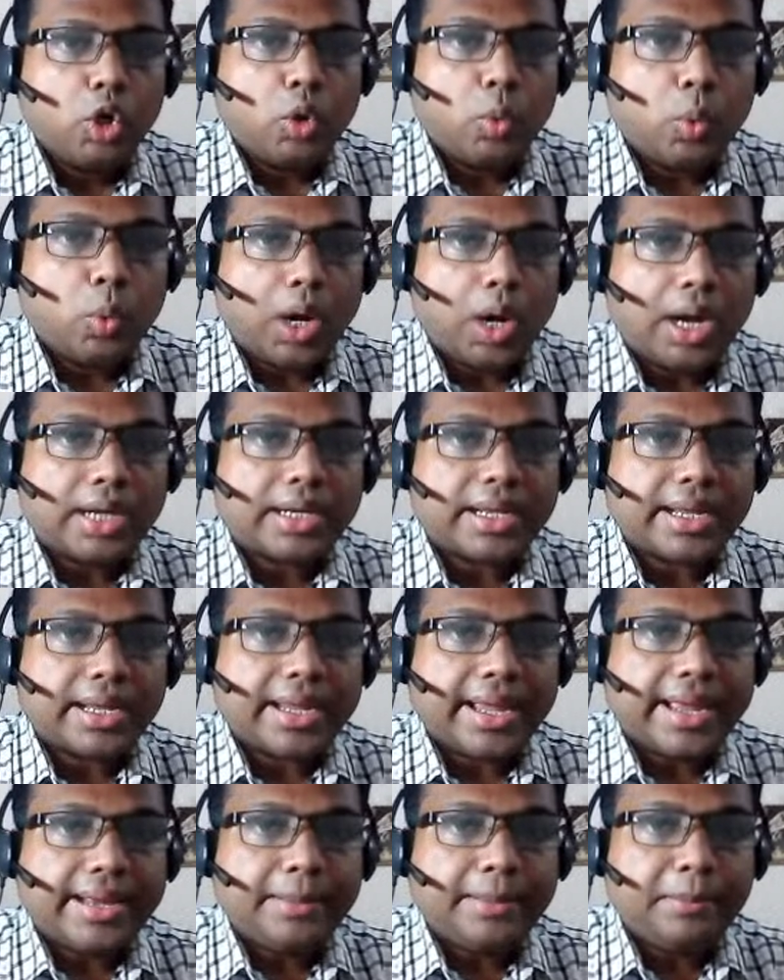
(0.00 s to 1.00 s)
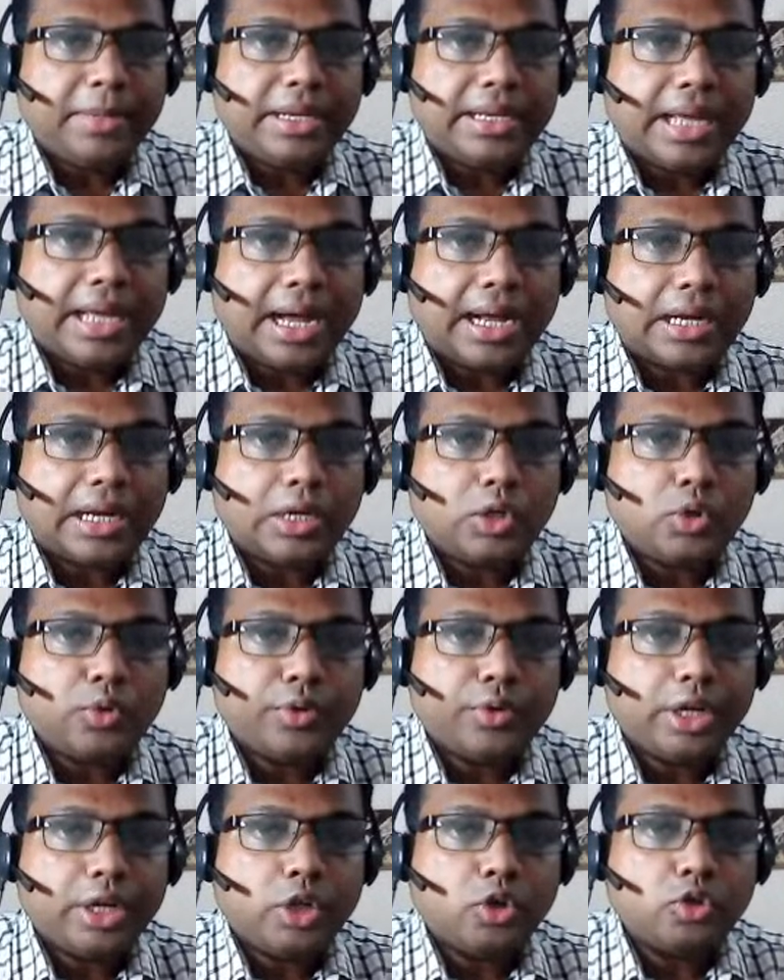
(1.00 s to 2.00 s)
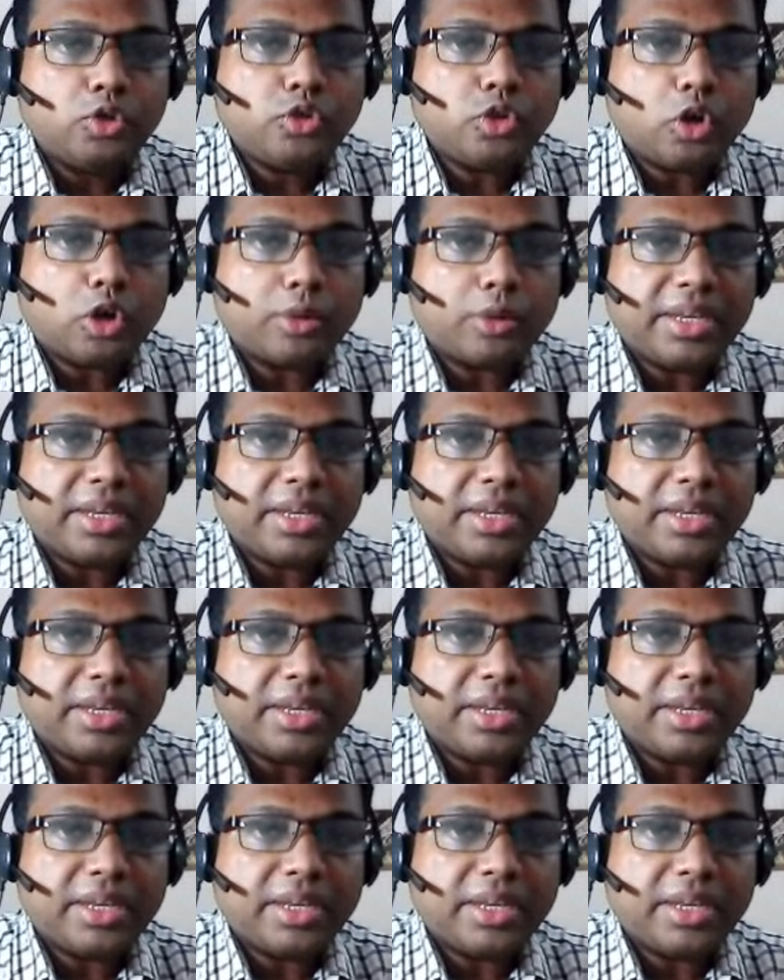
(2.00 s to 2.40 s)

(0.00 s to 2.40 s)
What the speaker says: What can be done to reduce or